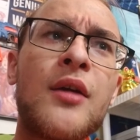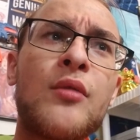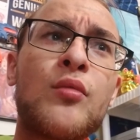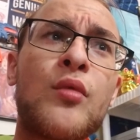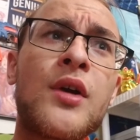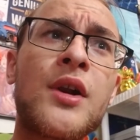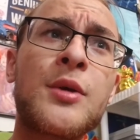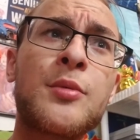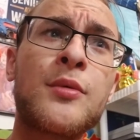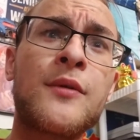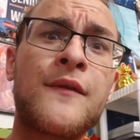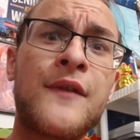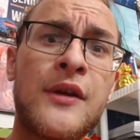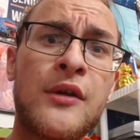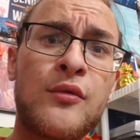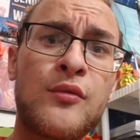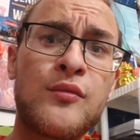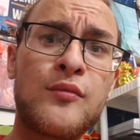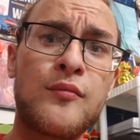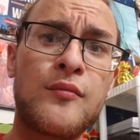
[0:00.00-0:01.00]
want to
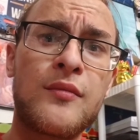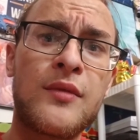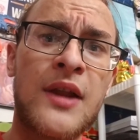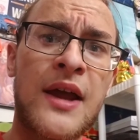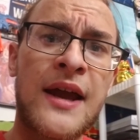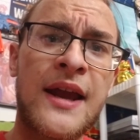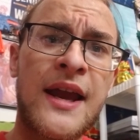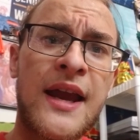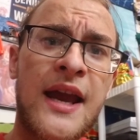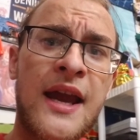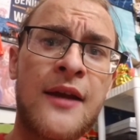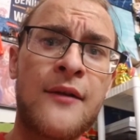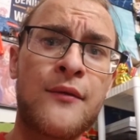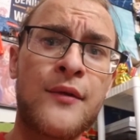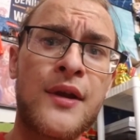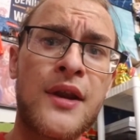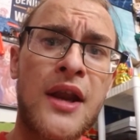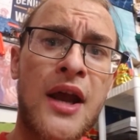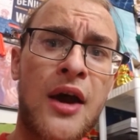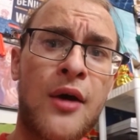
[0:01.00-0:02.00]
review, like,
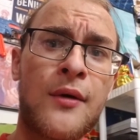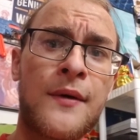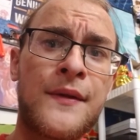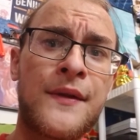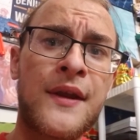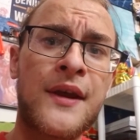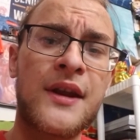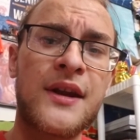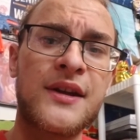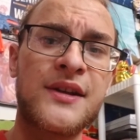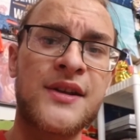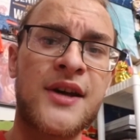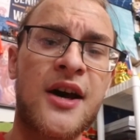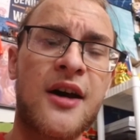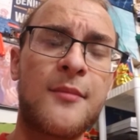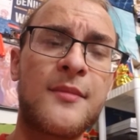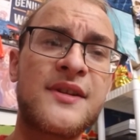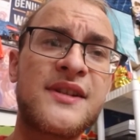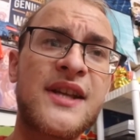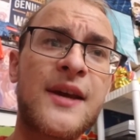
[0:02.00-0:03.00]
every now and then a
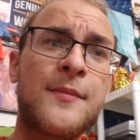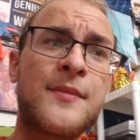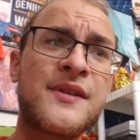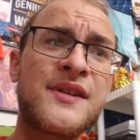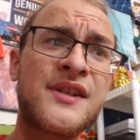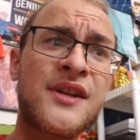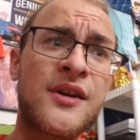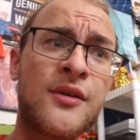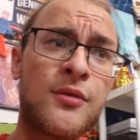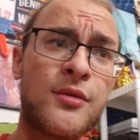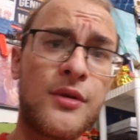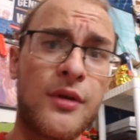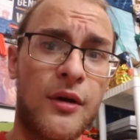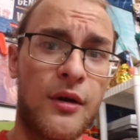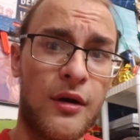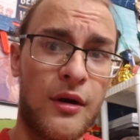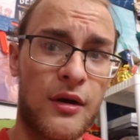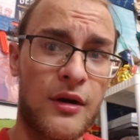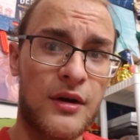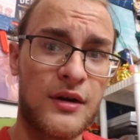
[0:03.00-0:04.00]
Thomas episode.
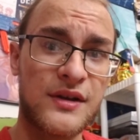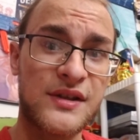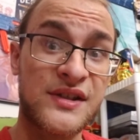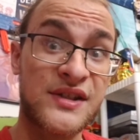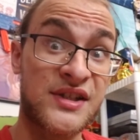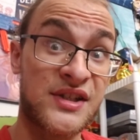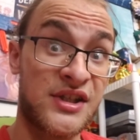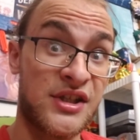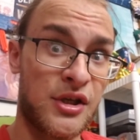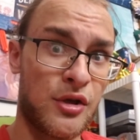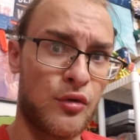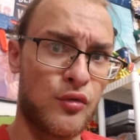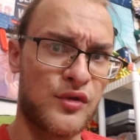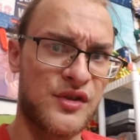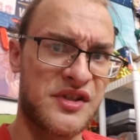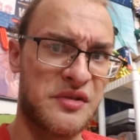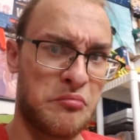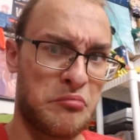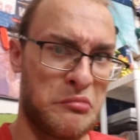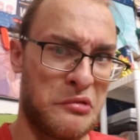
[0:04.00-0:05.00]

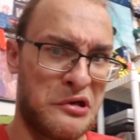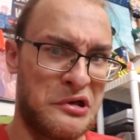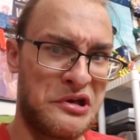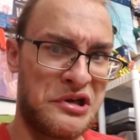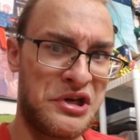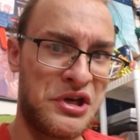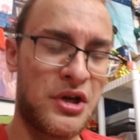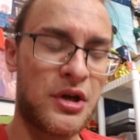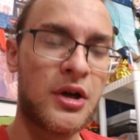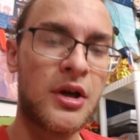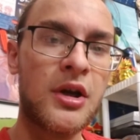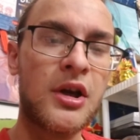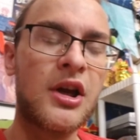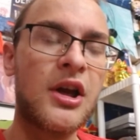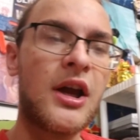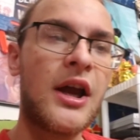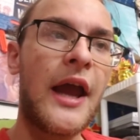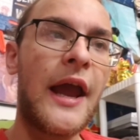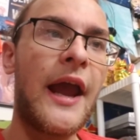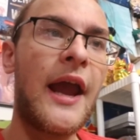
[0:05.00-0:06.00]
Excuse me.
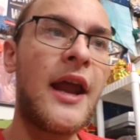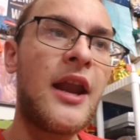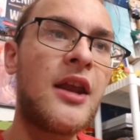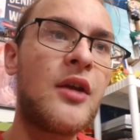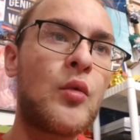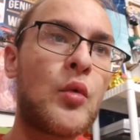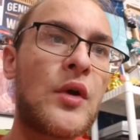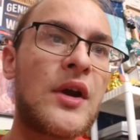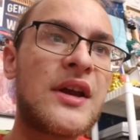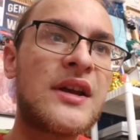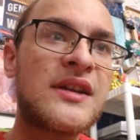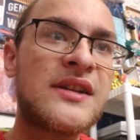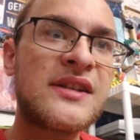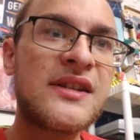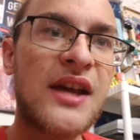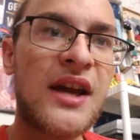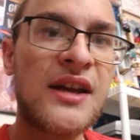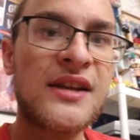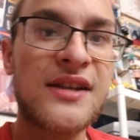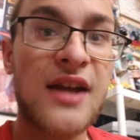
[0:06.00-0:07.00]
Anyways,
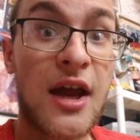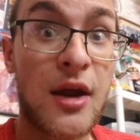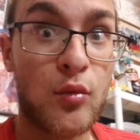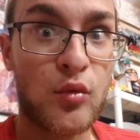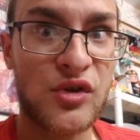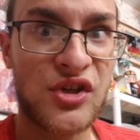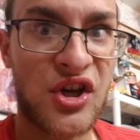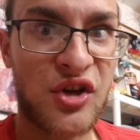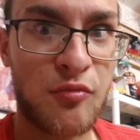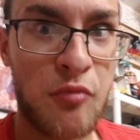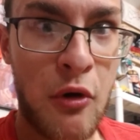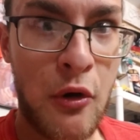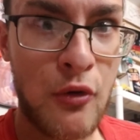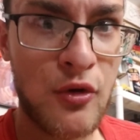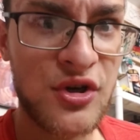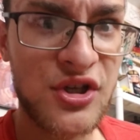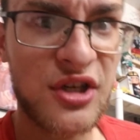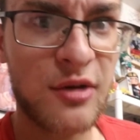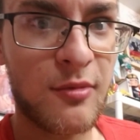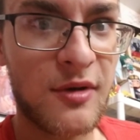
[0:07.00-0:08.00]
as I was
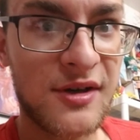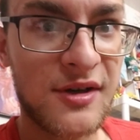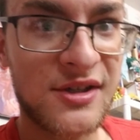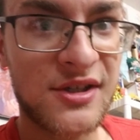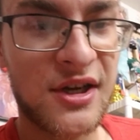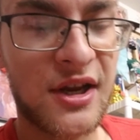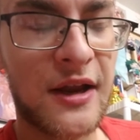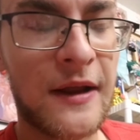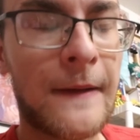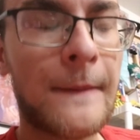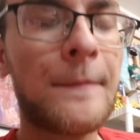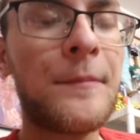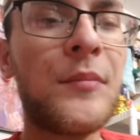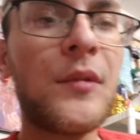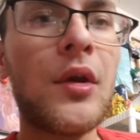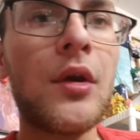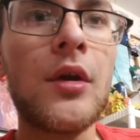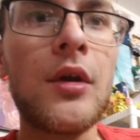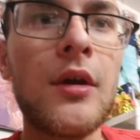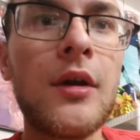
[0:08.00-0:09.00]
supposed to be saying,
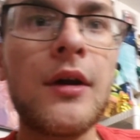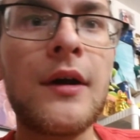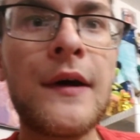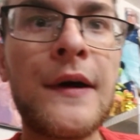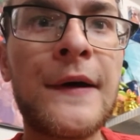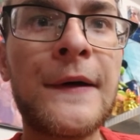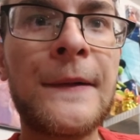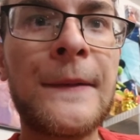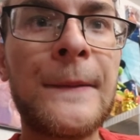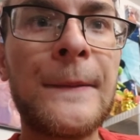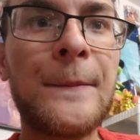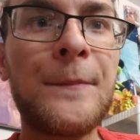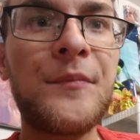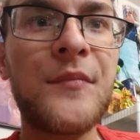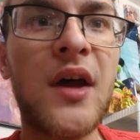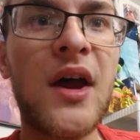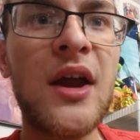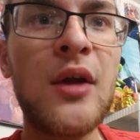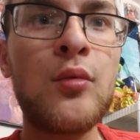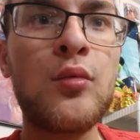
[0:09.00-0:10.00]

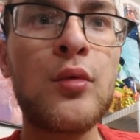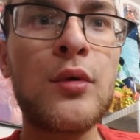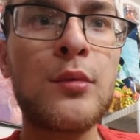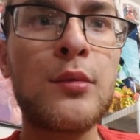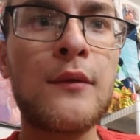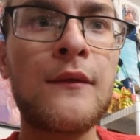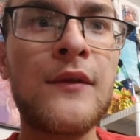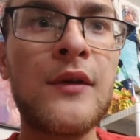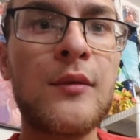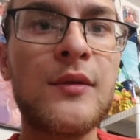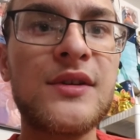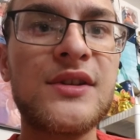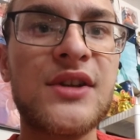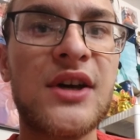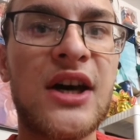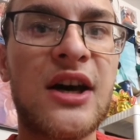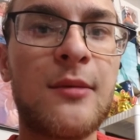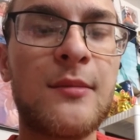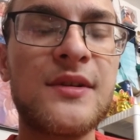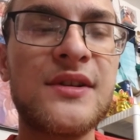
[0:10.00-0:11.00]
I would review a
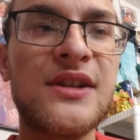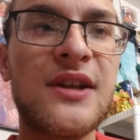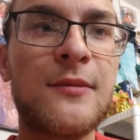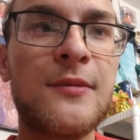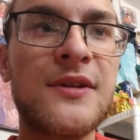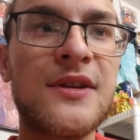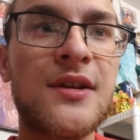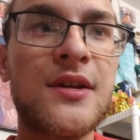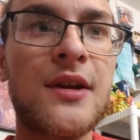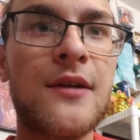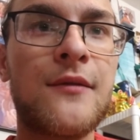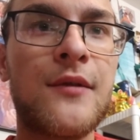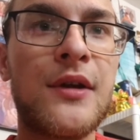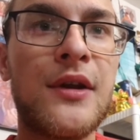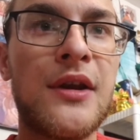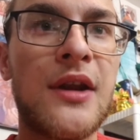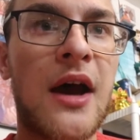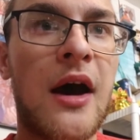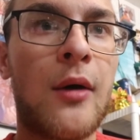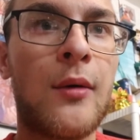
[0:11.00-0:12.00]
Thomas episode every
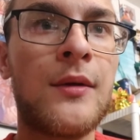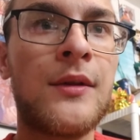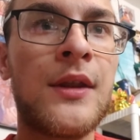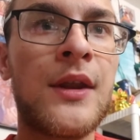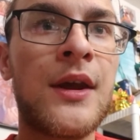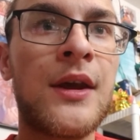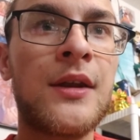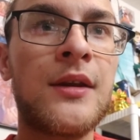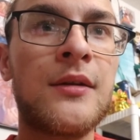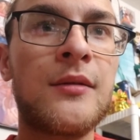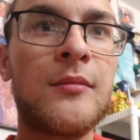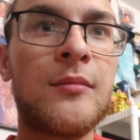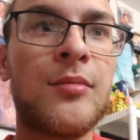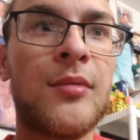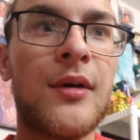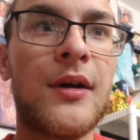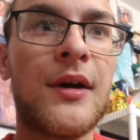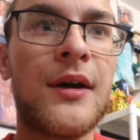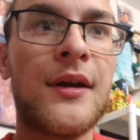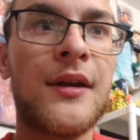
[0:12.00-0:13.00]
now and then,
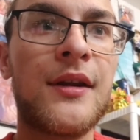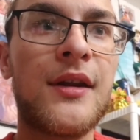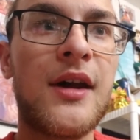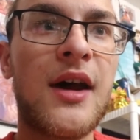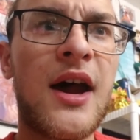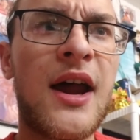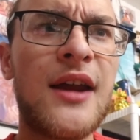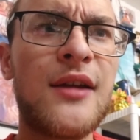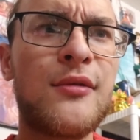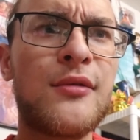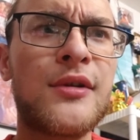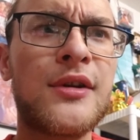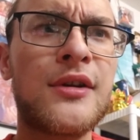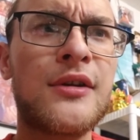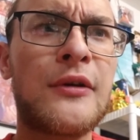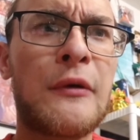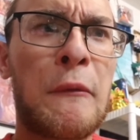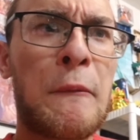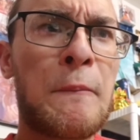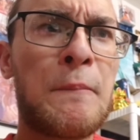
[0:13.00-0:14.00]
but I don't
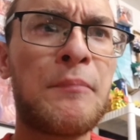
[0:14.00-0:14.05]
know.